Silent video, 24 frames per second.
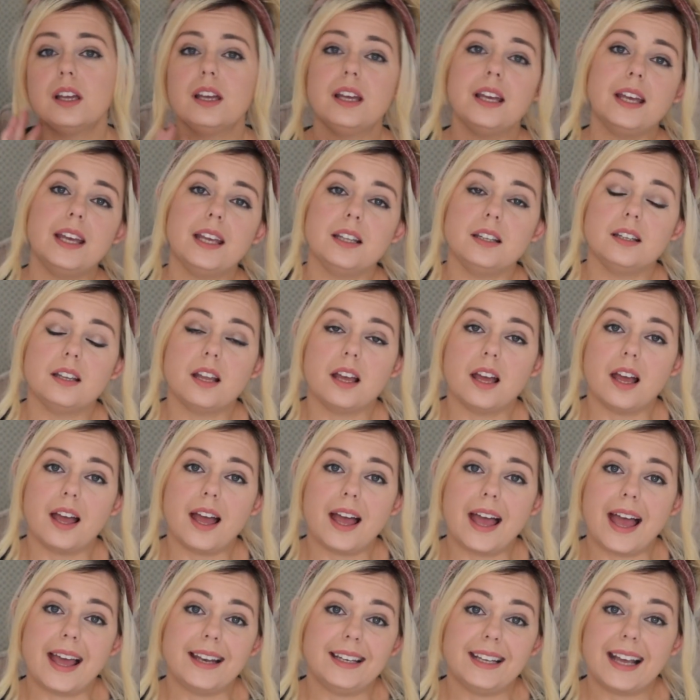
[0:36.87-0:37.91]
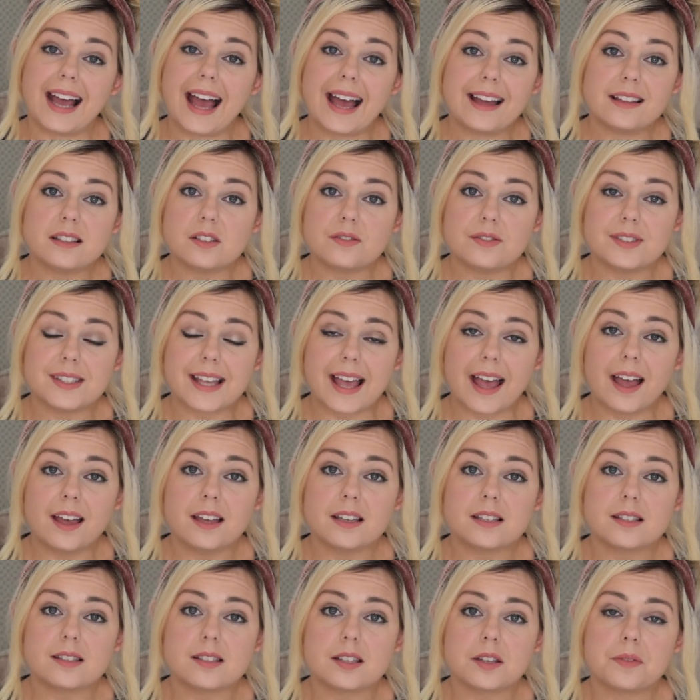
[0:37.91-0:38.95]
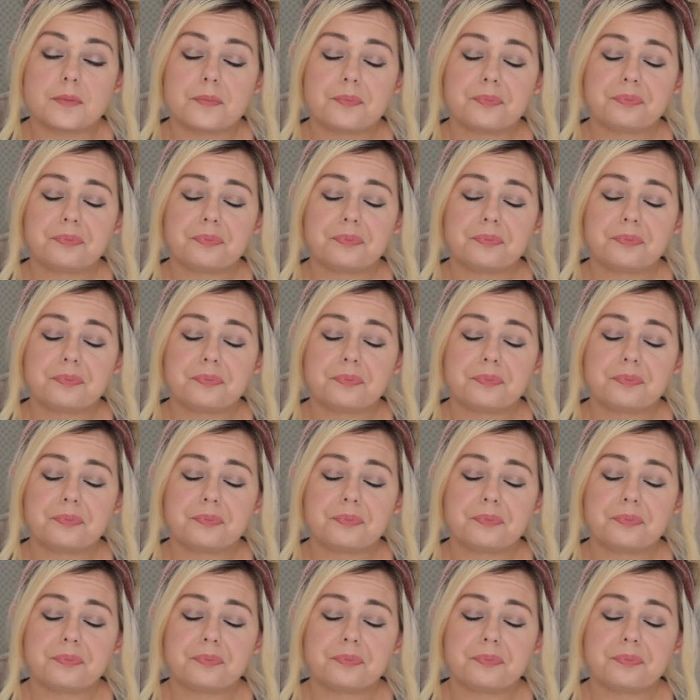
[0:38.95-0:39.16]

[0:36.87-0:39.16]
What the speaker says: in any kind of debt.